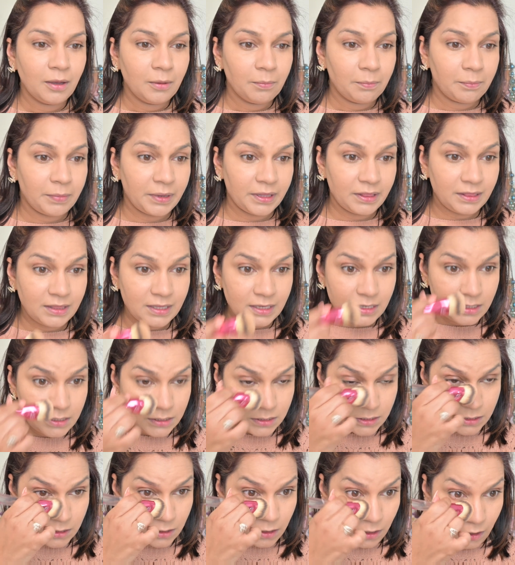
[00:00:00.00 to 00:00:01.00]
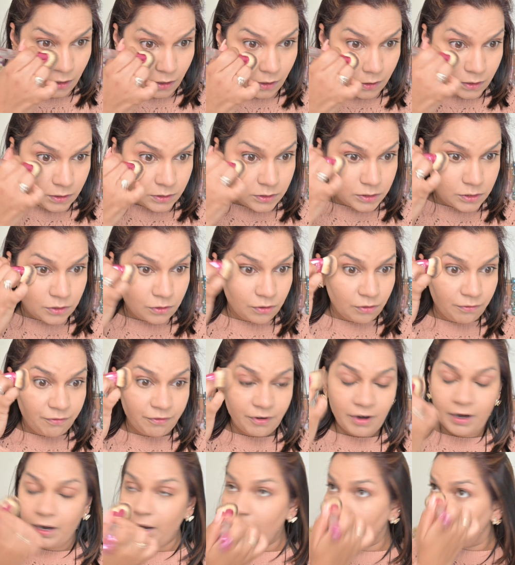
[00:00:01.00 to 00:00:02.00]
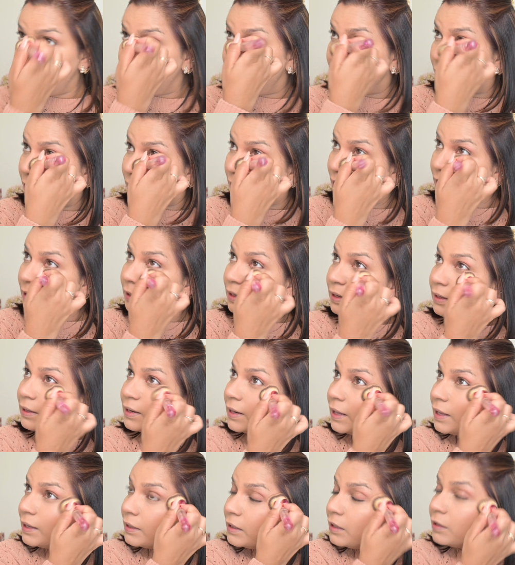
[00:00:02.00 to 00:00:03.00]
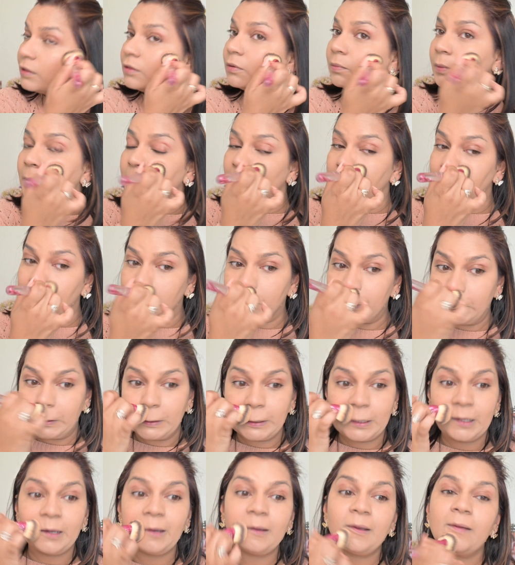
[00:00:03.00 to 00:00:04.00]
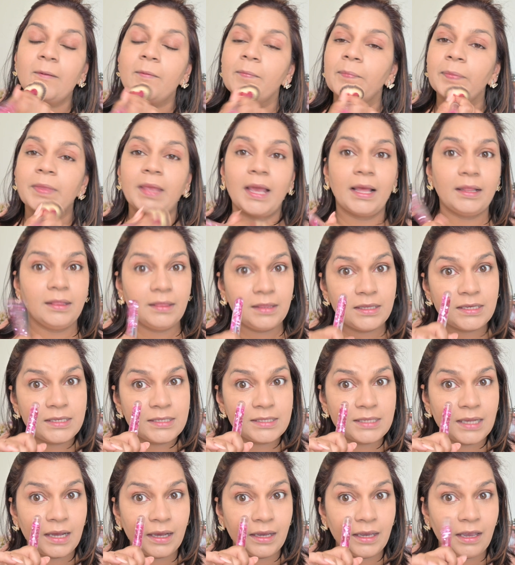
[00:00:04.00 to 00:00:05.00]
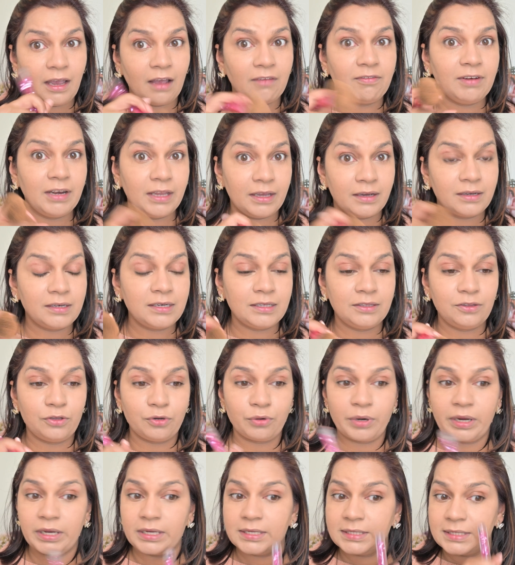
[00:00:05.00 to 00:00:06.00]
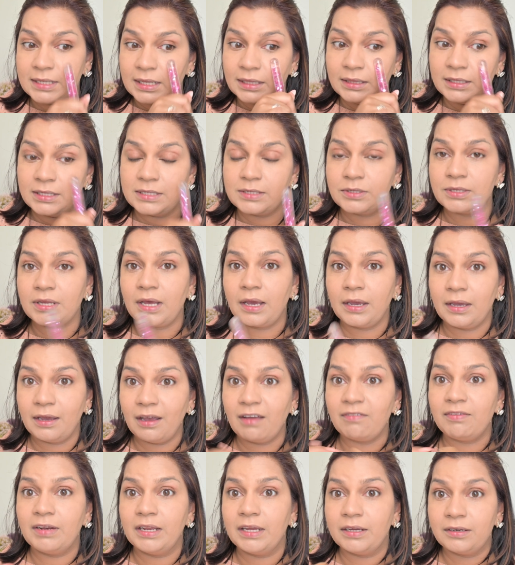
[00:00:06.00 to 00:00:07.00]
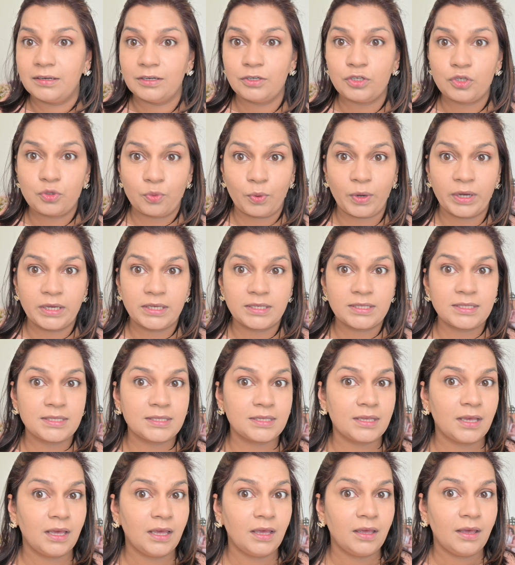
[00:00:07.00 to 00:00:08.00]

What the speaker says: But this, so far, I'm really liking the way it is sitting. And this eye, I've layered it thrice, and this eye, I've layered it twice.